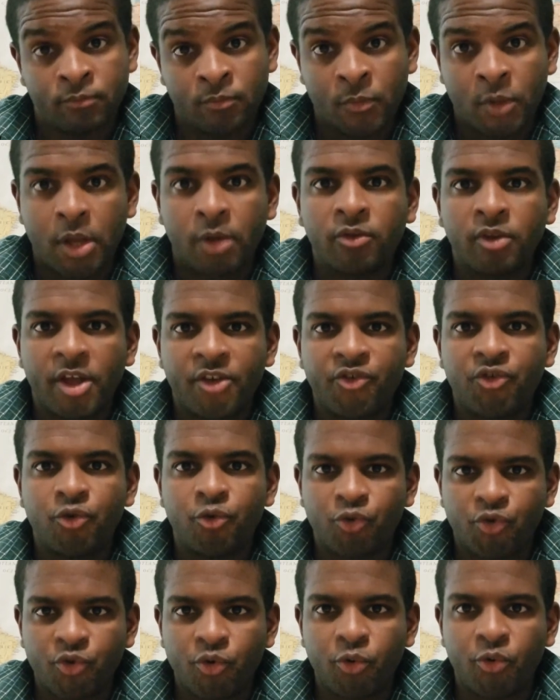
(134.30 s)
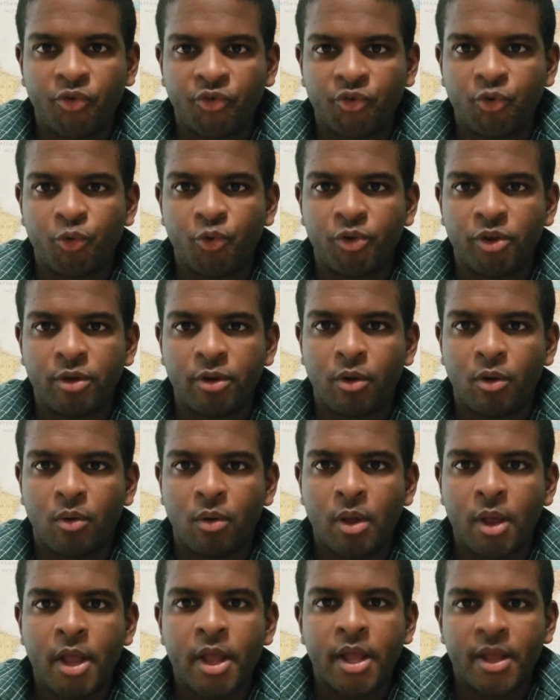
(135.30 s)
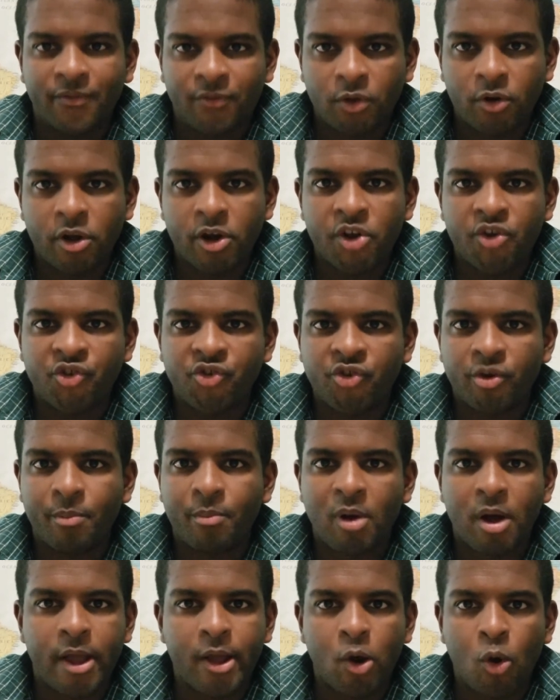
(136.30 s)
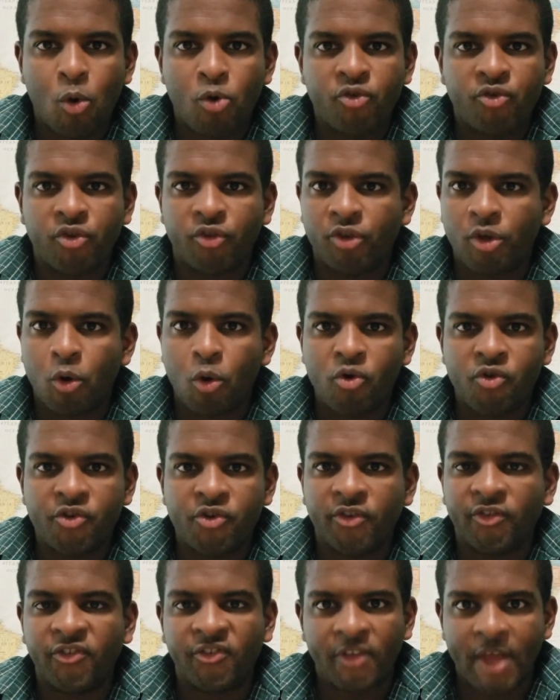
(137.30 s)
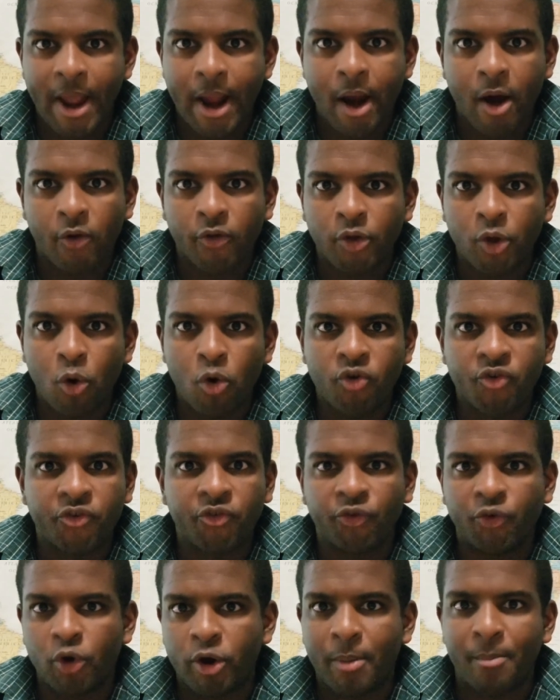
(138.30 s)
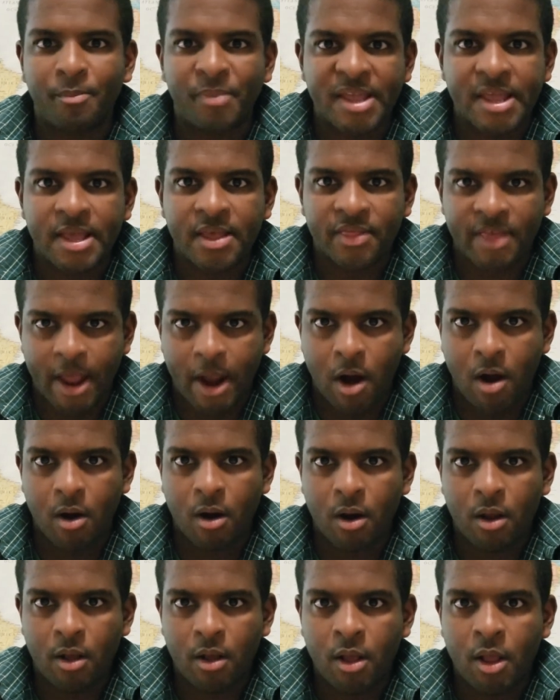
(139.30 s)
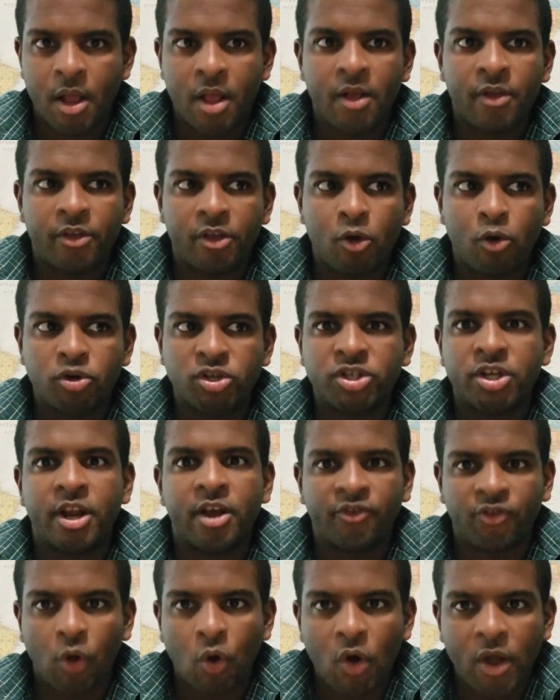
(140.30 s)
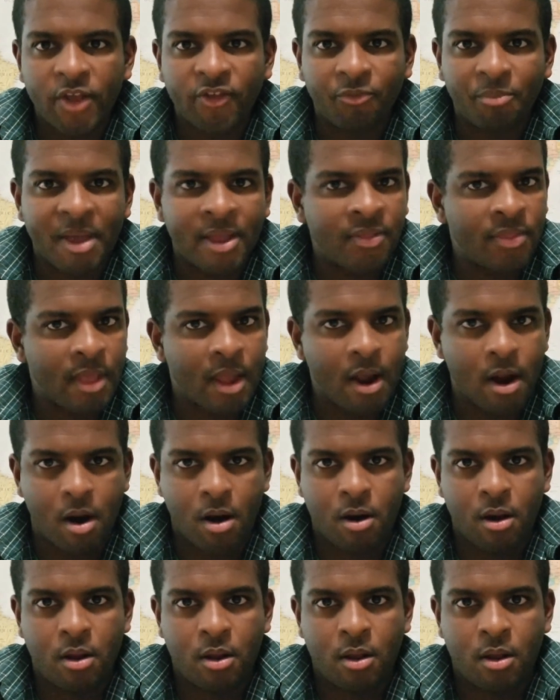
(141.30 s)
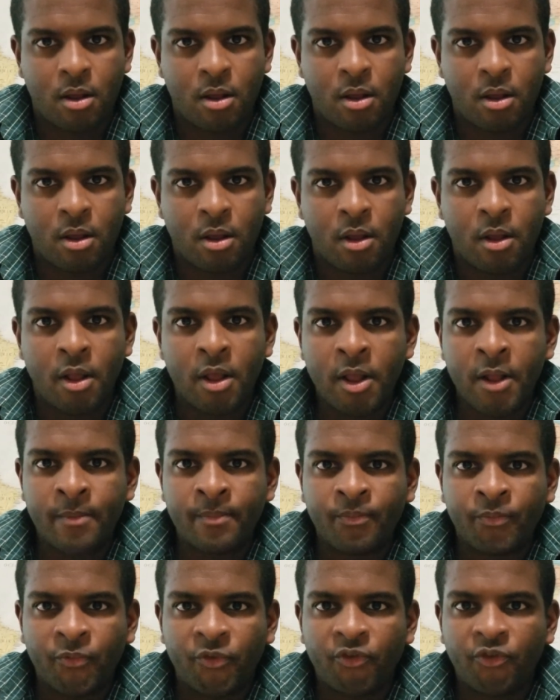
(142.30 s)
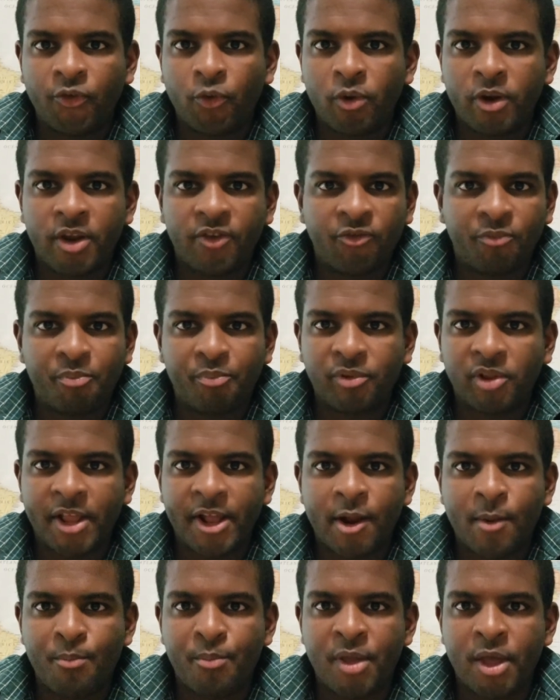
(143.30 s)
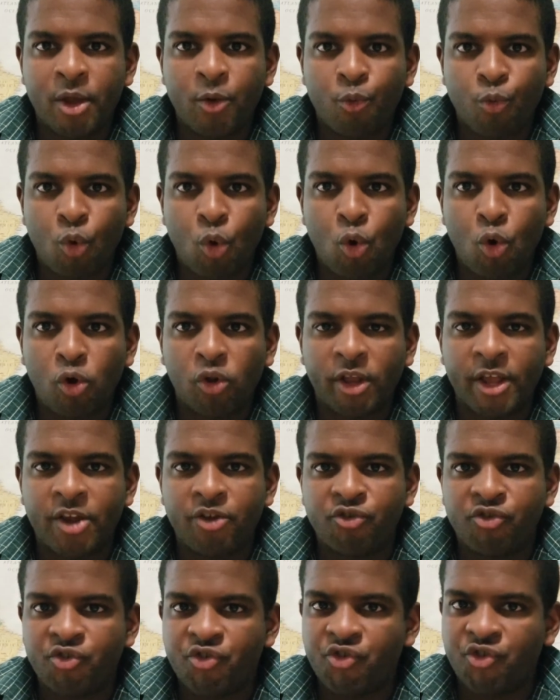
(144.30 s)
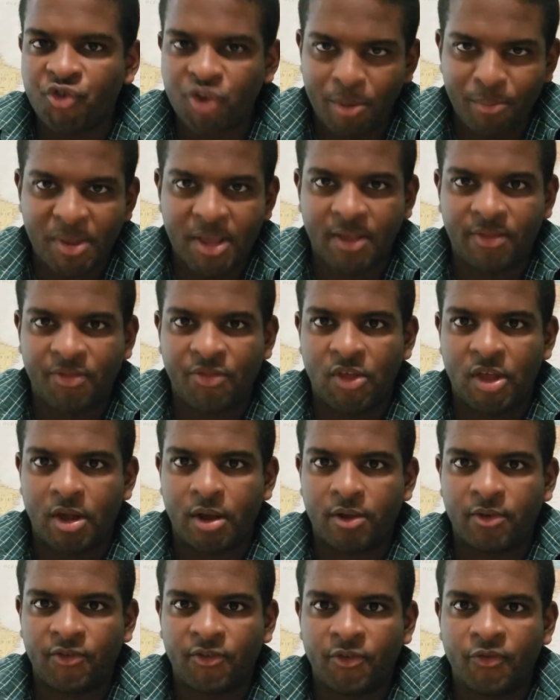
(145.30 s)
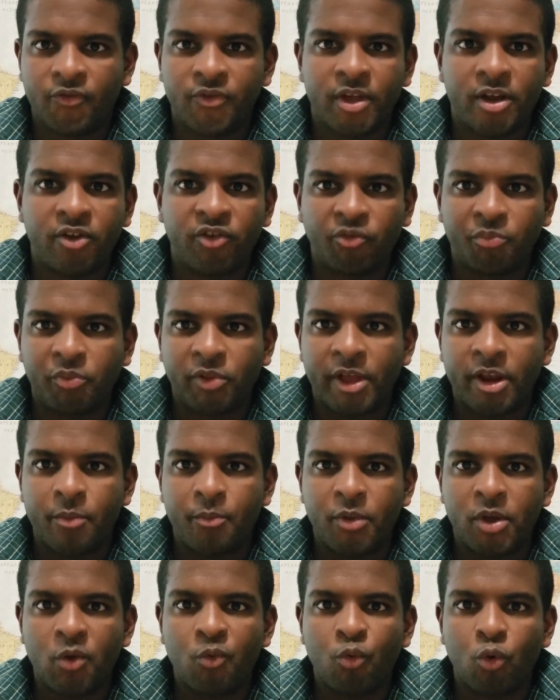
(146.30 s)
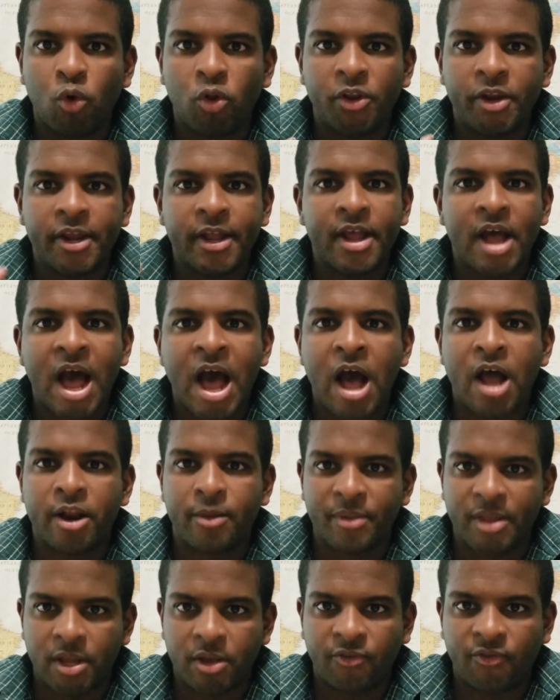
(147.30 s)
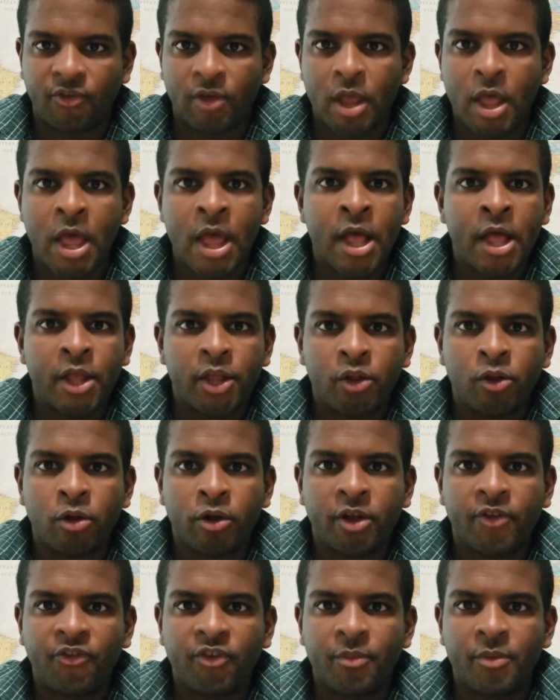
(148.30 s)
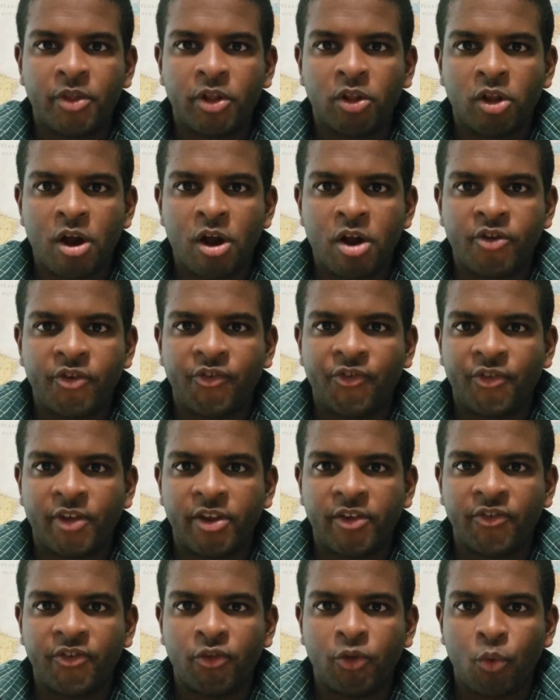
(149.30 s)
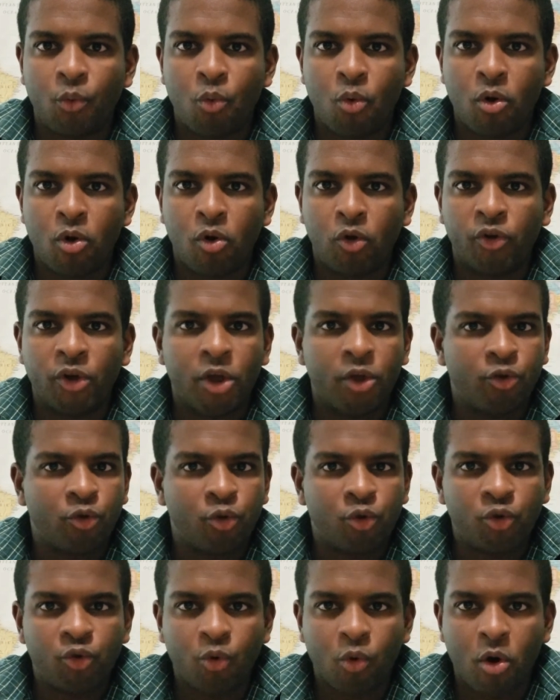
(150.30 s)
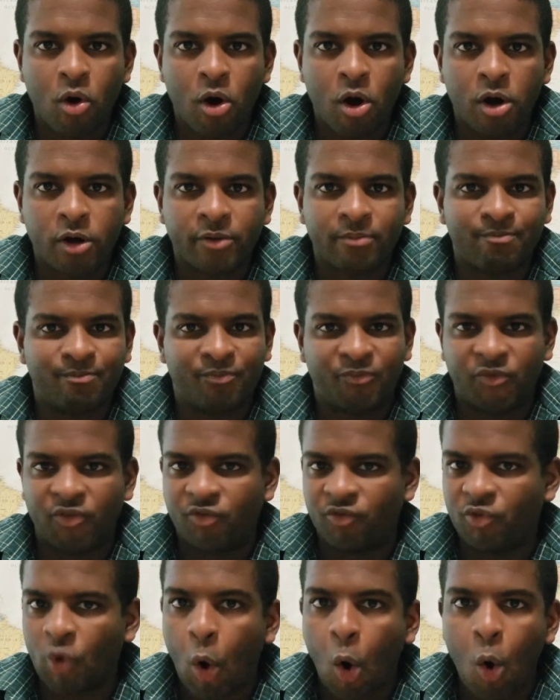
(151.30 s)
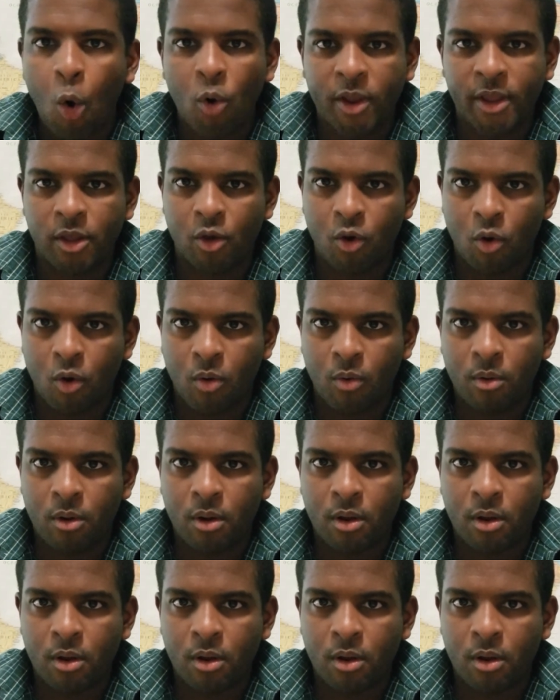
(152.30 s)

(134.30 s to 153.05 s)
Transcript: unless you choose to, you know, if you're going to ship by ocean, the ocean's there. The ocean's going to be there. The ocean has always been there. And so it has played a big role in shipping things. It has played a big role in economies. You look at some of the largest cities in the world, New York, Tokyo.